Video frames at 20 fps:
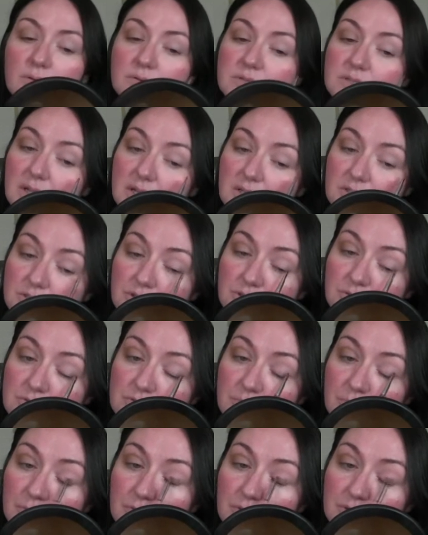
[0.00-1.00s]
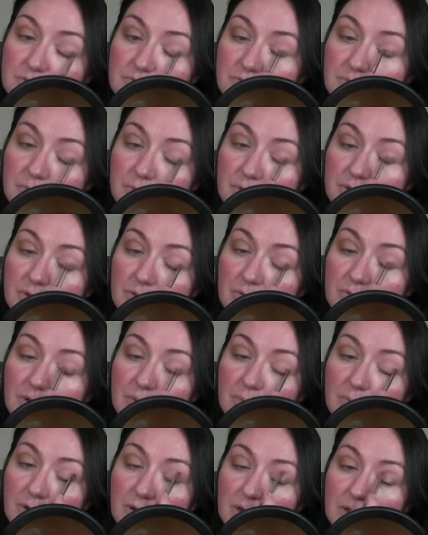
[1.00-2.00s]
always like to use a brush for putting
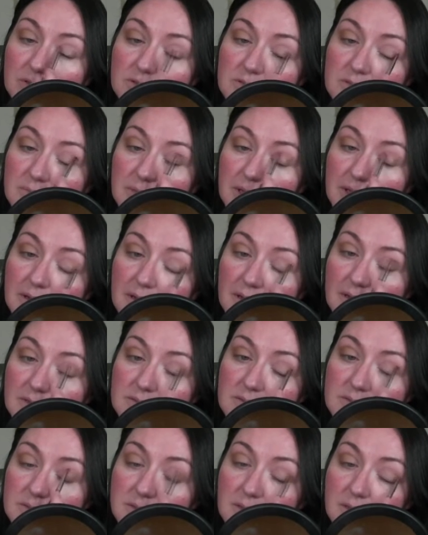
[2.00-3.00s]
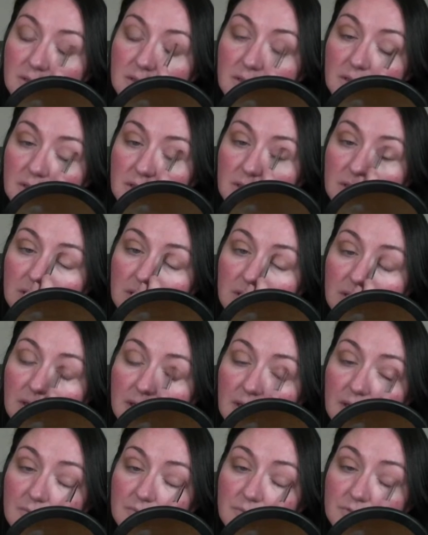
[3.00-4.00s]
cream products on my eyes
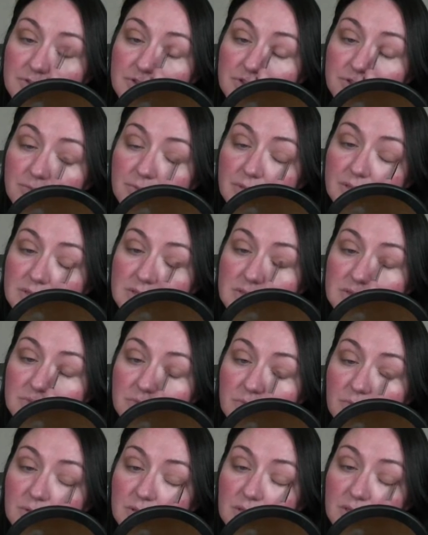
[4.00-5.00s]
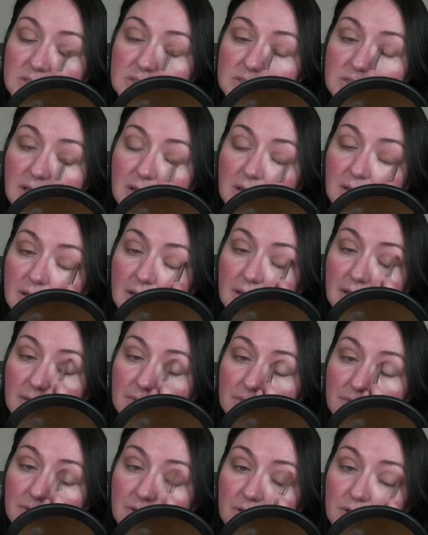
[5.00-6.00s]
for two reasons. One is that I
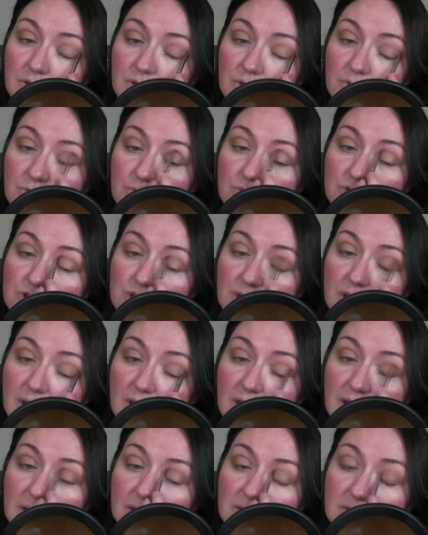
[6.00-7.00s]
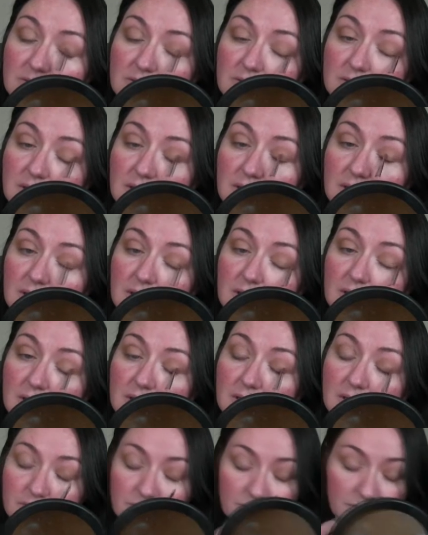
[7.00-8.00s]
have huge hands
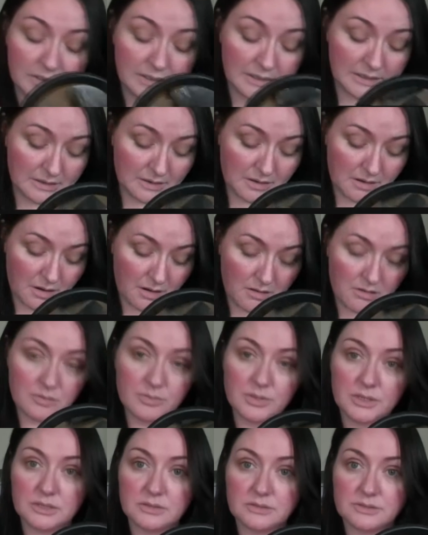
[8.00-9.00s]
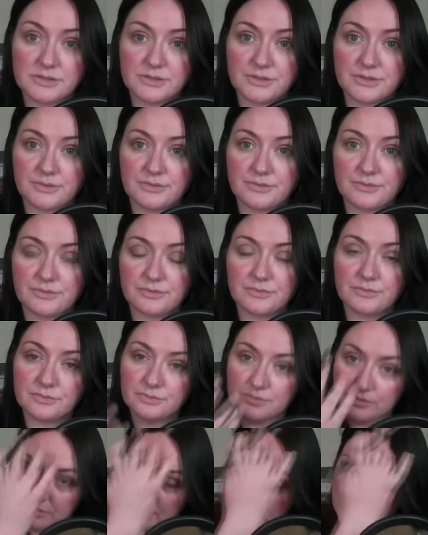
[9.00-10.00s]
and really horrible sort of
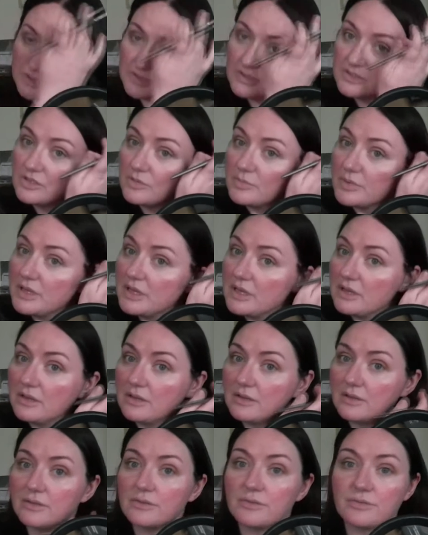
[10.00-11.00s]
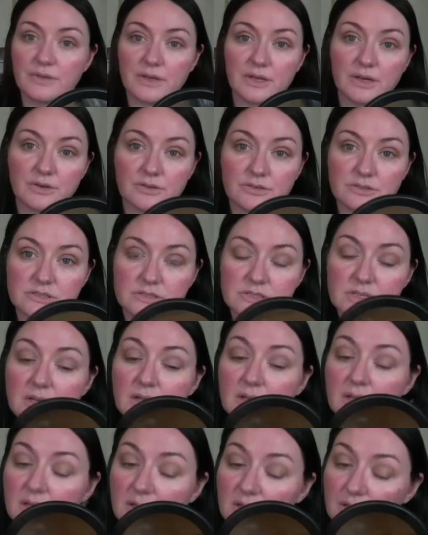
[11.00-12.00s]
stubby fingers.
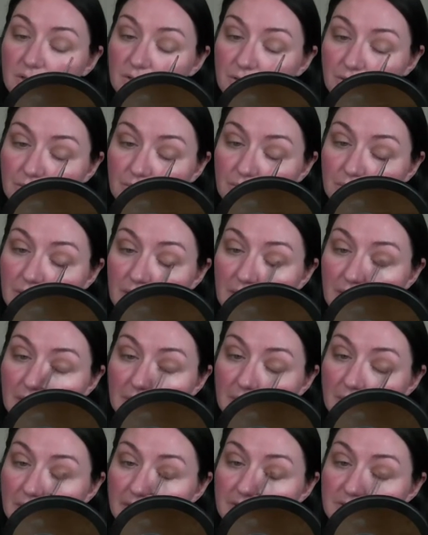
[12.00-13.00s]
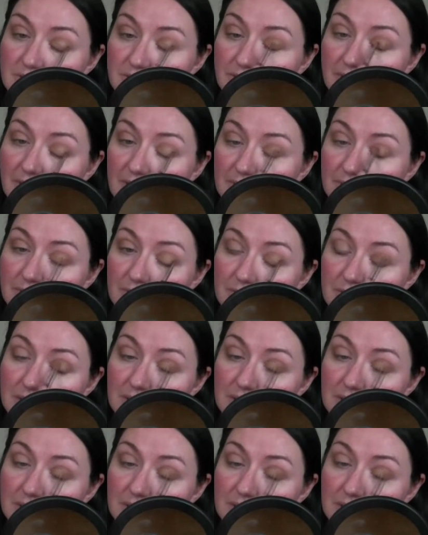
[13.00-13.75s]
You know, I sort of have